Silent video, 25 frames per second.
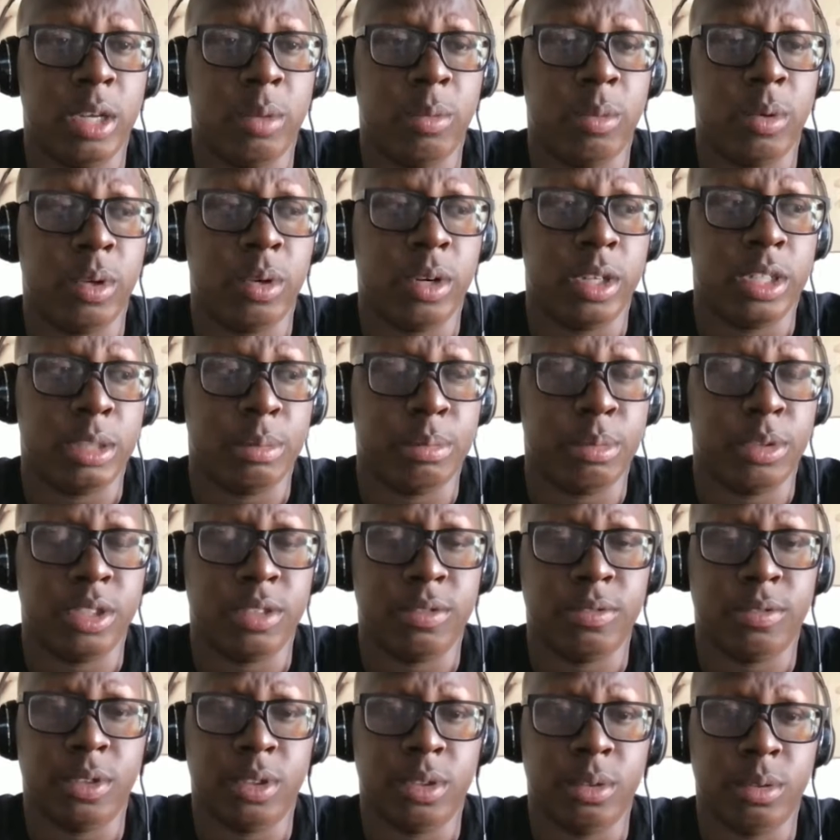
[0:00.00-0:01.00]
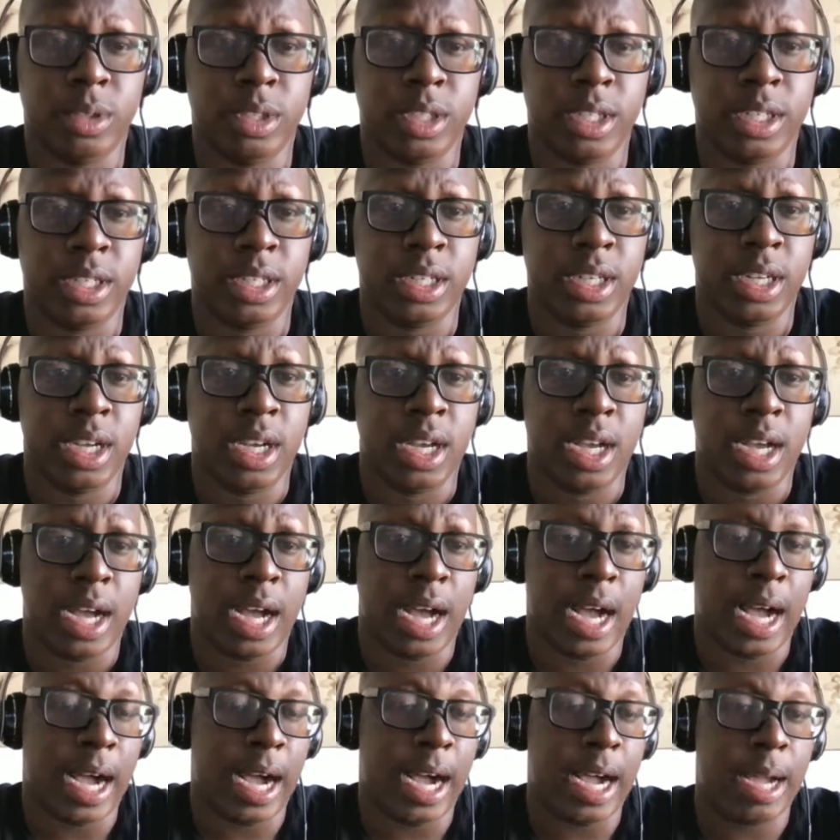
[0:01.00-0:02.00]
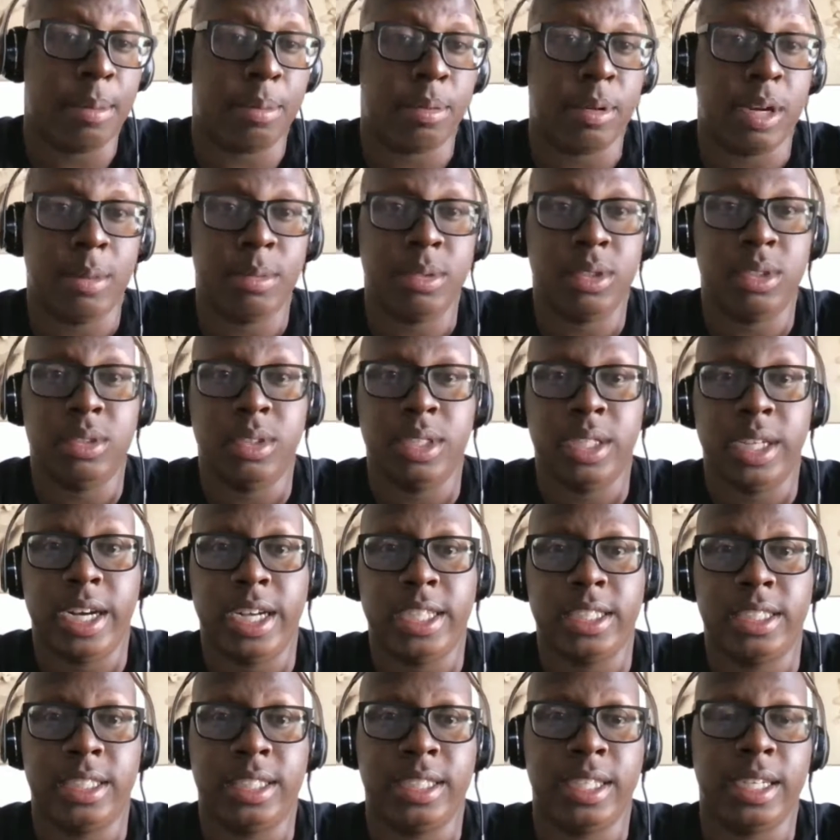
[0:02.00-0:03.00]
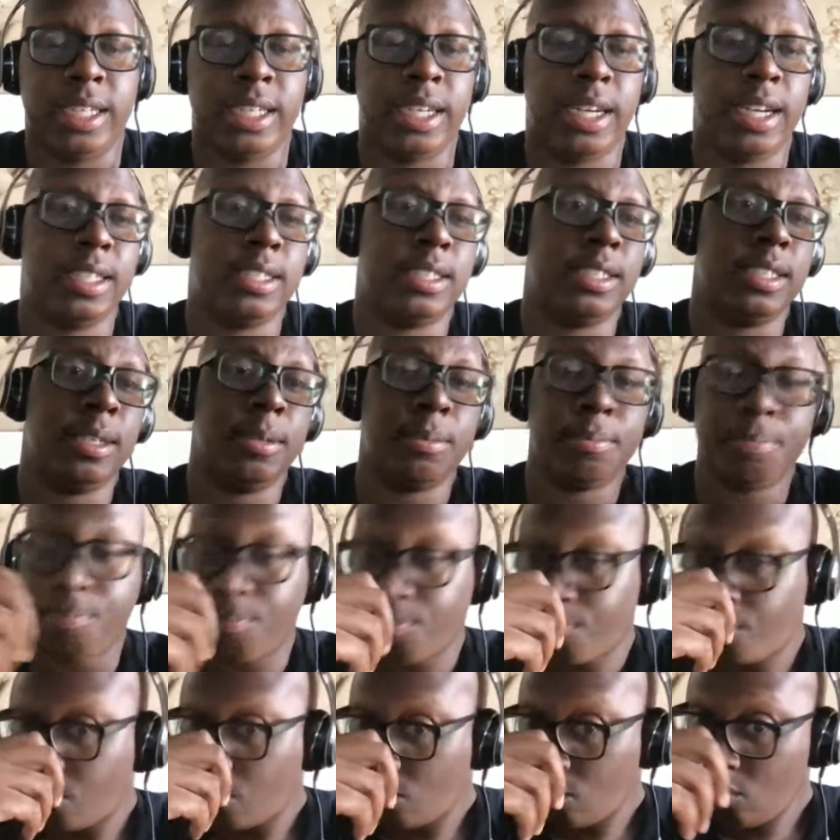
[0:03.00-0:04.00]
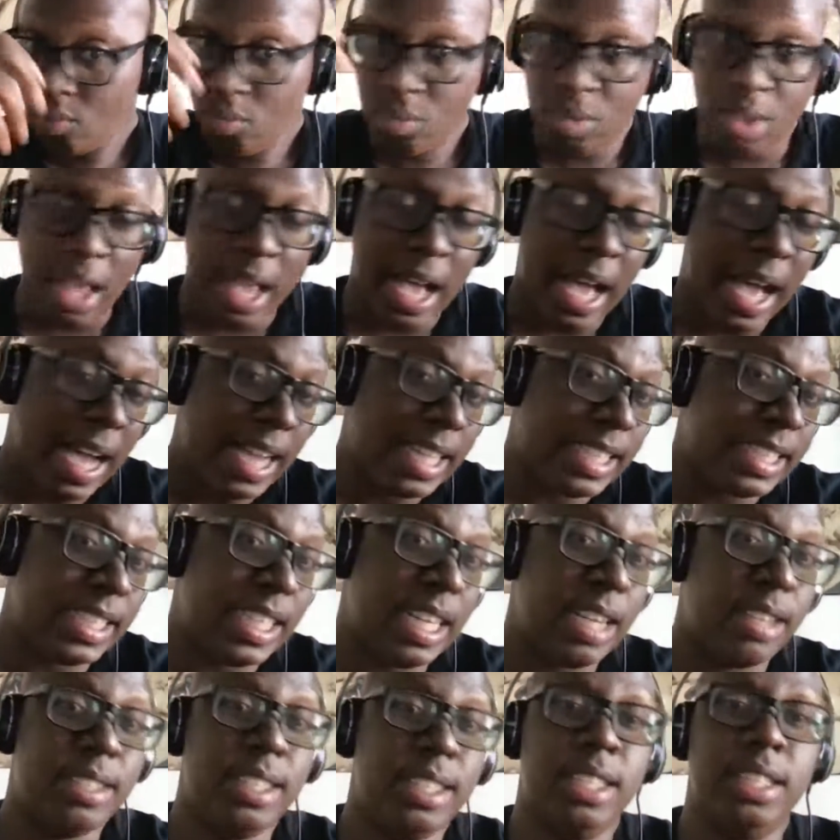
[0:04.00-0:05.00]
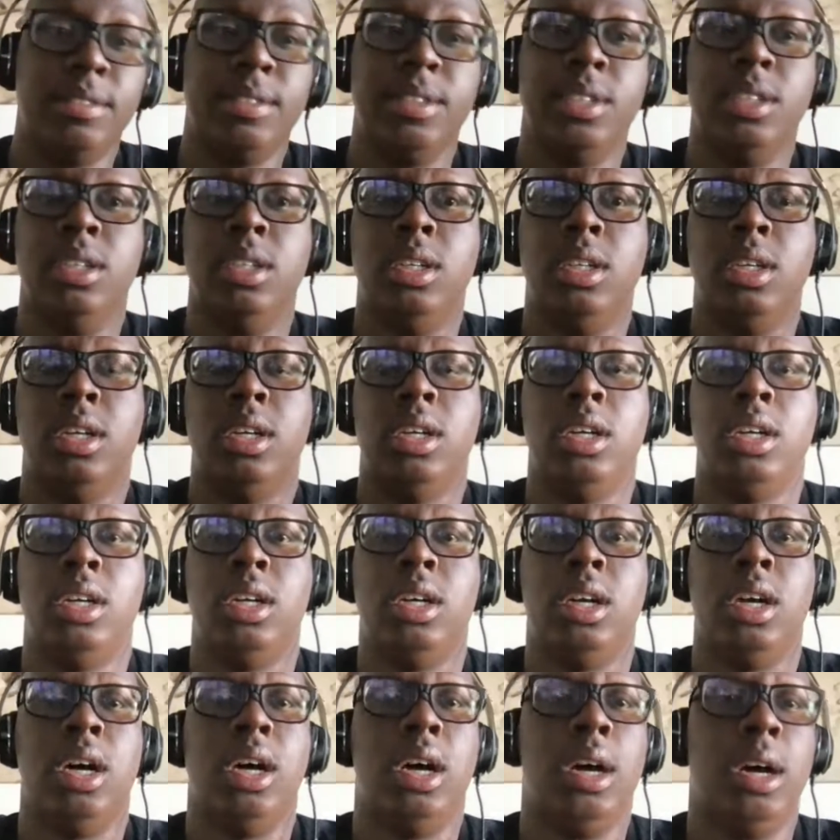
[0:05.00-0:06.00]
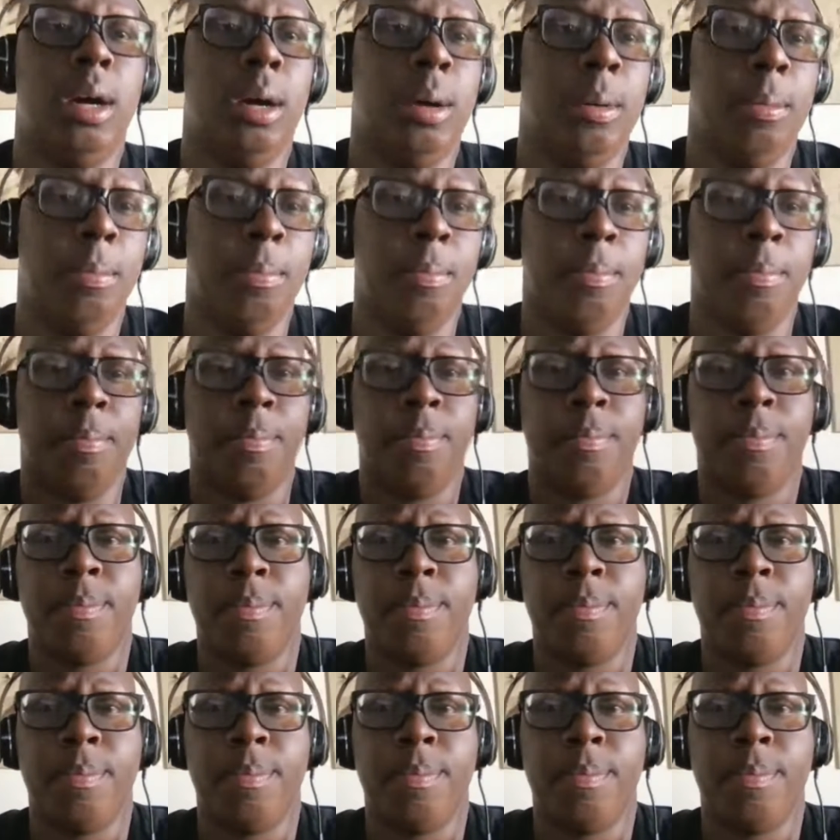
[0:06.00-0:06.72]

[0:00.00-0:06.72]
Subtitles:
and we're going to push forward. And I promised you guys you're gonna get content. I shall deliver. Um,